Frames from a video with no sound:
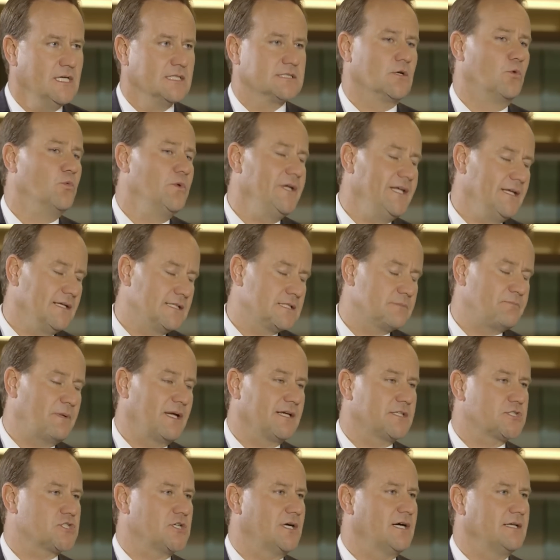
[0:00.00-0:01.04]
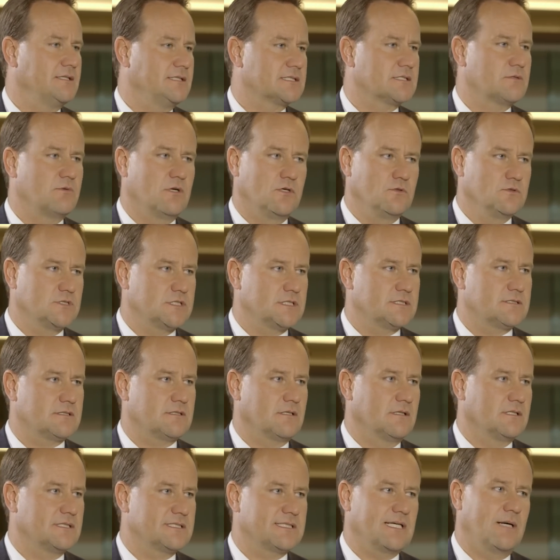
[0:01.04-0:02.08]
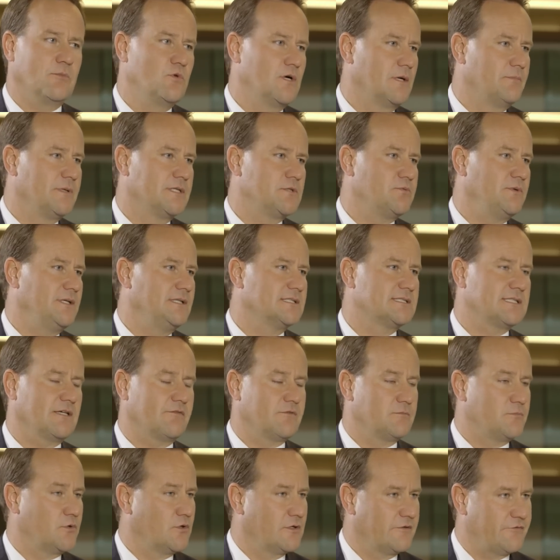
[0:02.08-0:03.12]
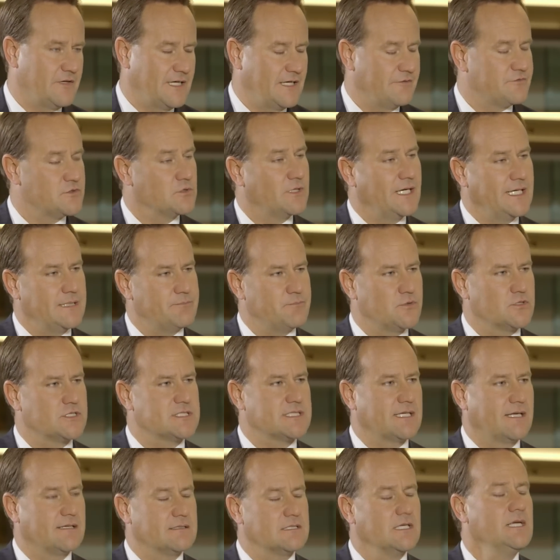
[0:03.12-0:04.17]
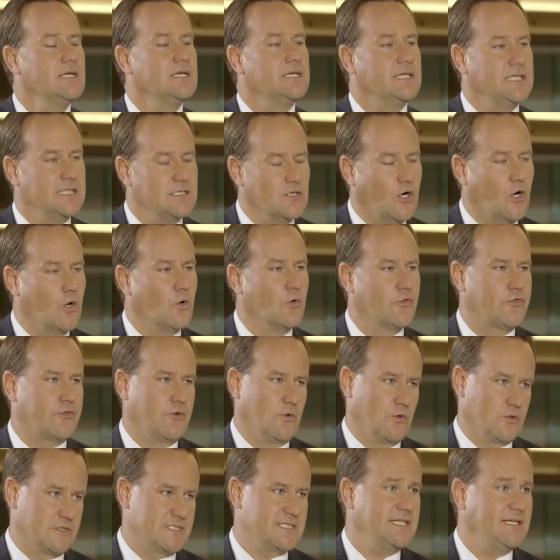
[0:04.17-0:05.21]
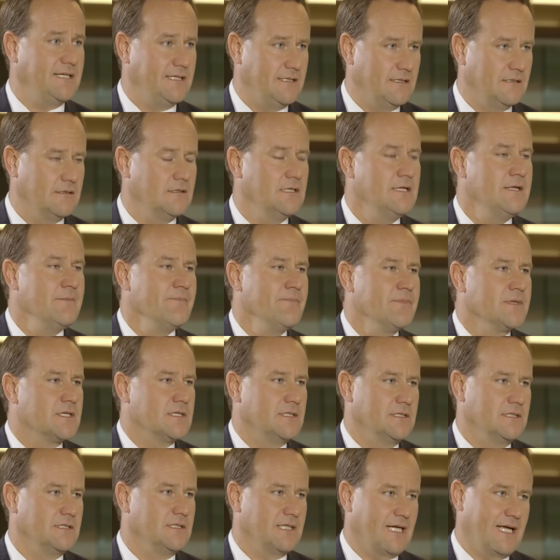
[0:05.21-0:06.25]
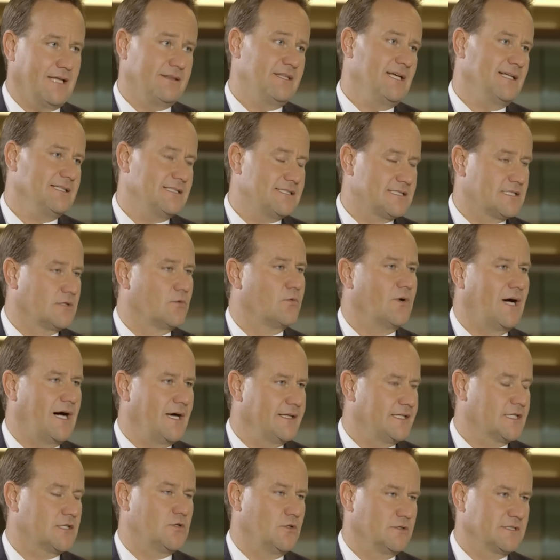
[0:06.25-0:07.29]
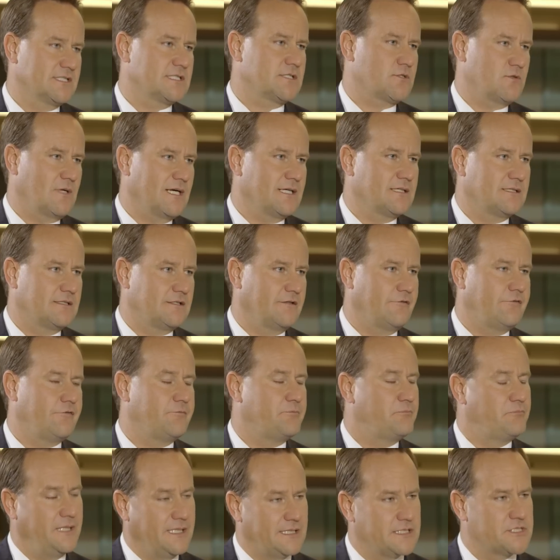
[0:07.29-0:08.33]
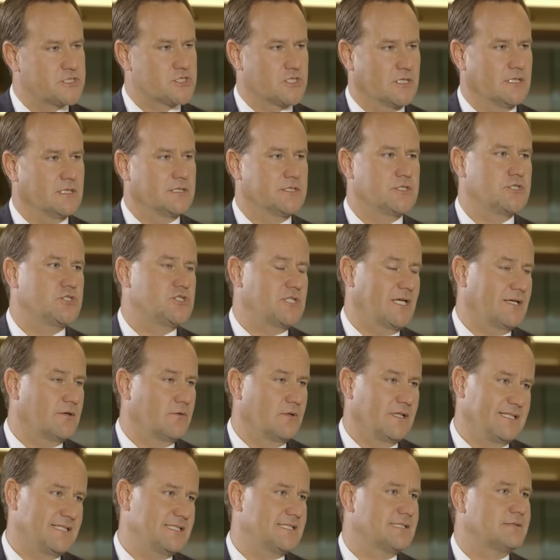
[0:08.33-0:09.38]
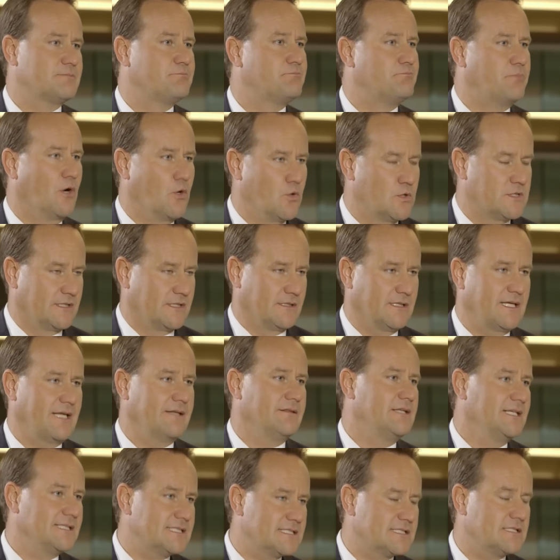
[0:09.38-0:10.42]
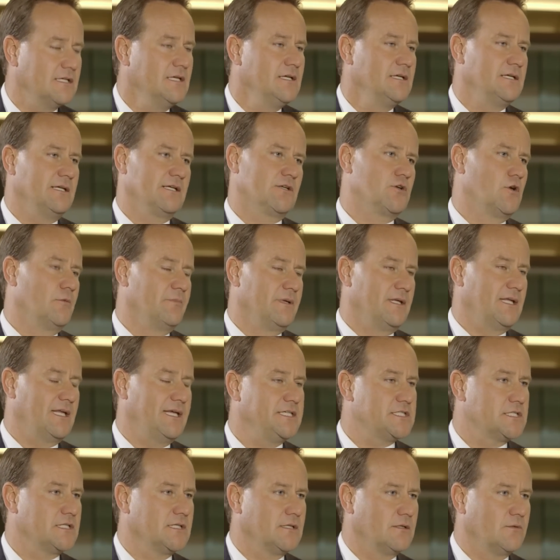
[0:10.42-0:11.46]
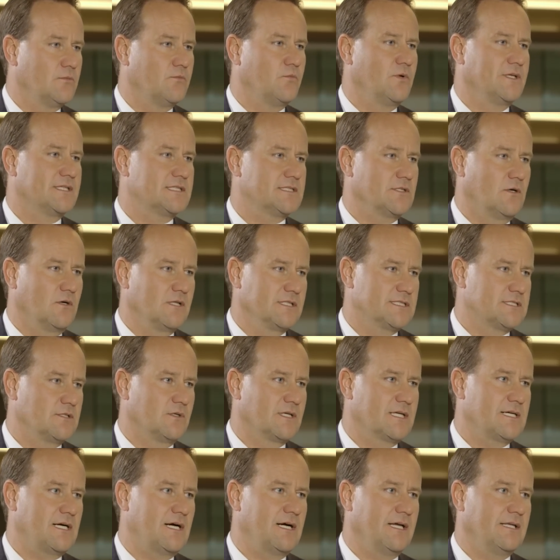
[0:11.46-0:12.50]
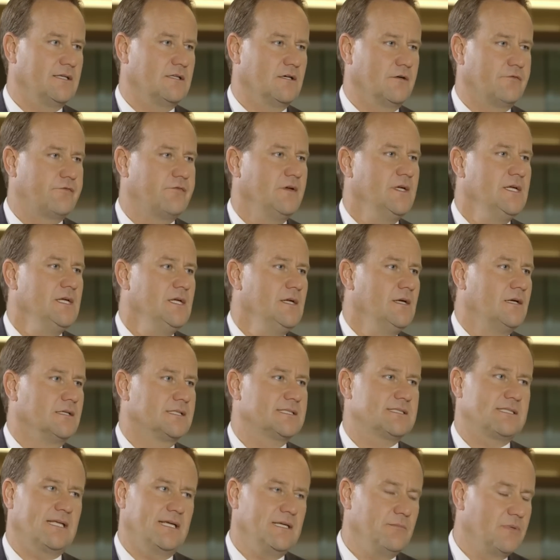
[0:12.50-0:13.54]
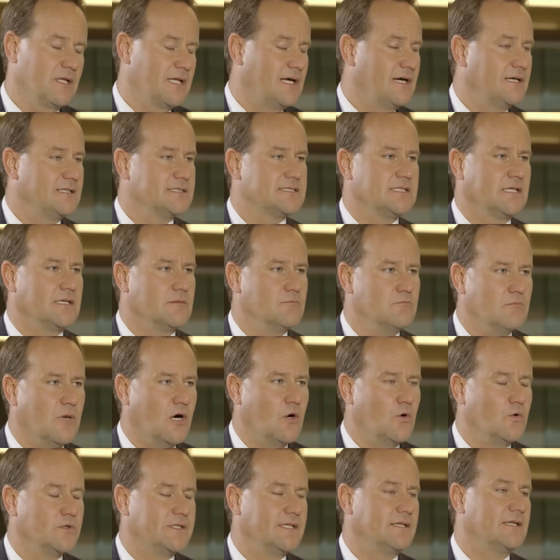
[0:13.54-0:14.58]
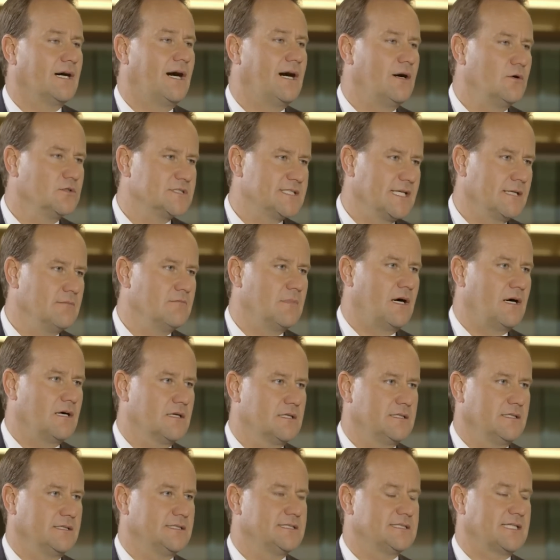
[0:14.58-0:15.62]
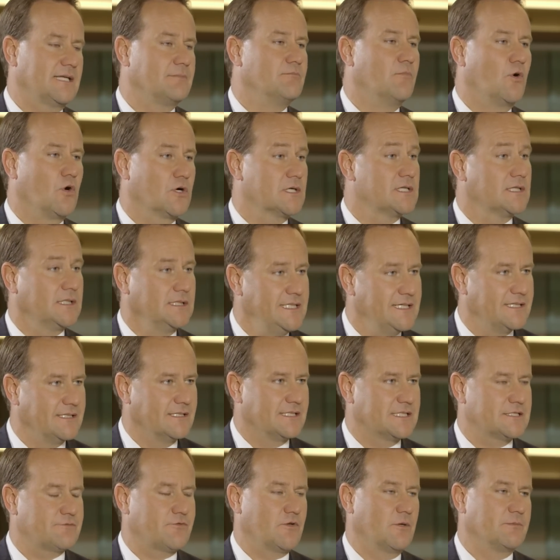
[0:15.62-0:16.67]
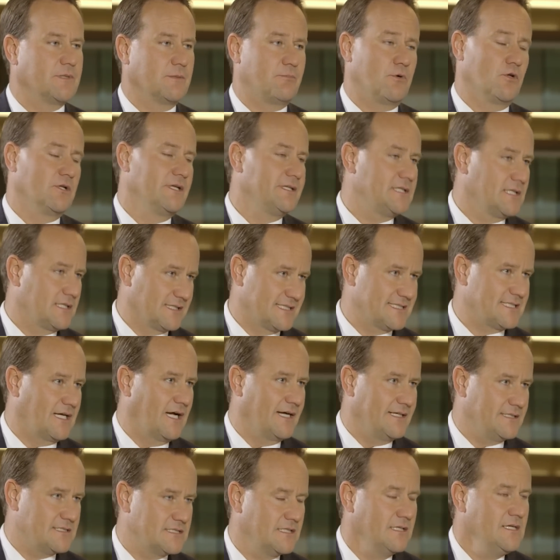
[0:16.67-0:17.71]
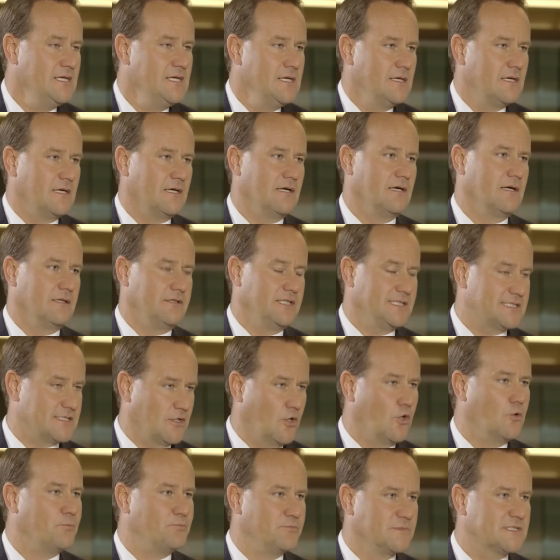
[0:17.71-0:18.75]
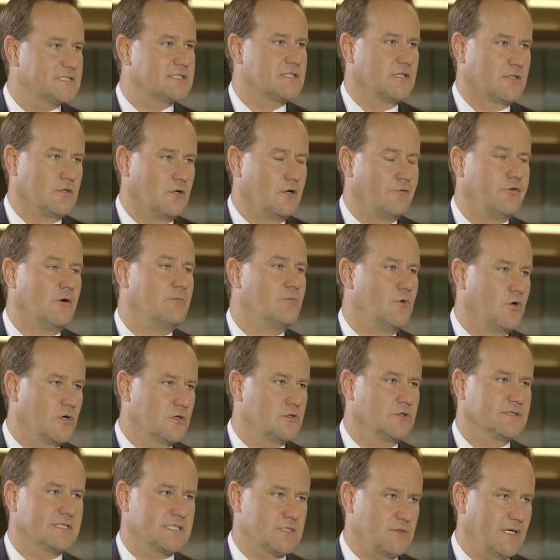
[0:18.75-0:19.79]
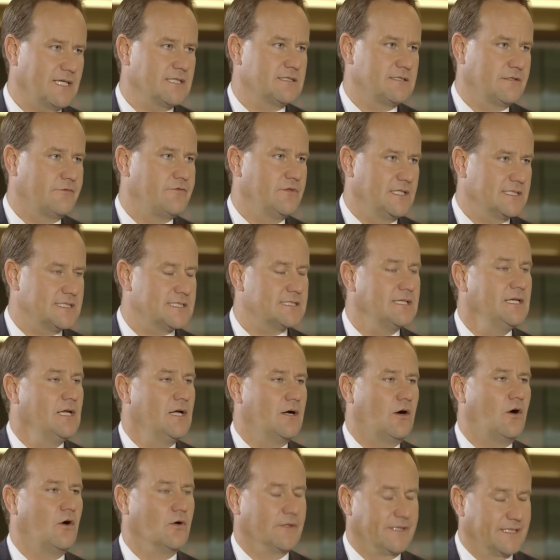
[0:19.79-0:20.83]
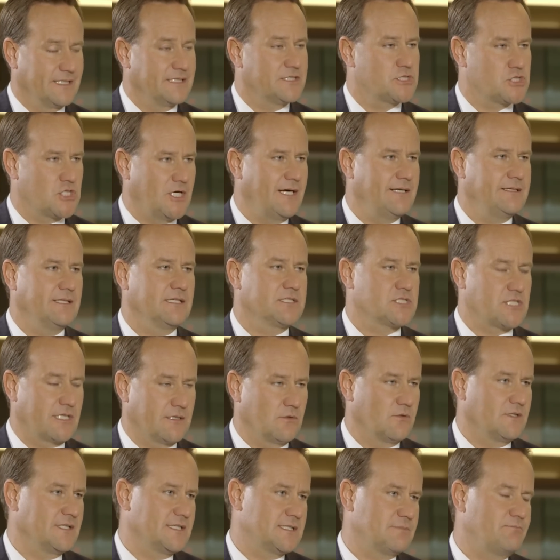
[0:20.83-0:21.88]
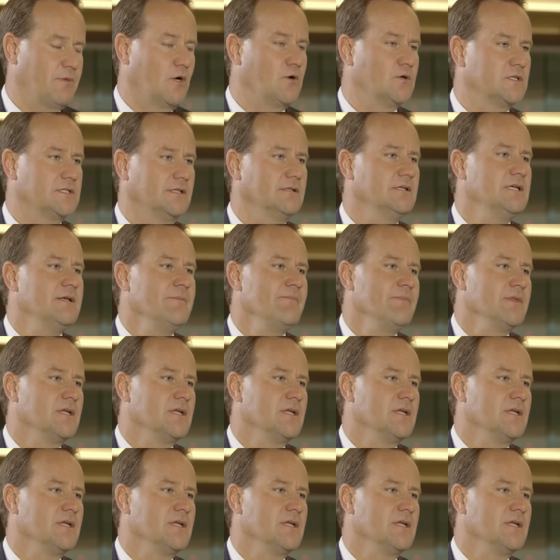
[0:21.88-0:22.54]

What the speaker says: So we expect Chinese growth somewhere between 7.5 to 8% in 2013. And that's a rather constructive picture generally spoken. And this, in combination with also a kind of a stabilizing mode in the housing markets and more clearness from the political side, this opens the door for more constructiveness on China, generally spoken.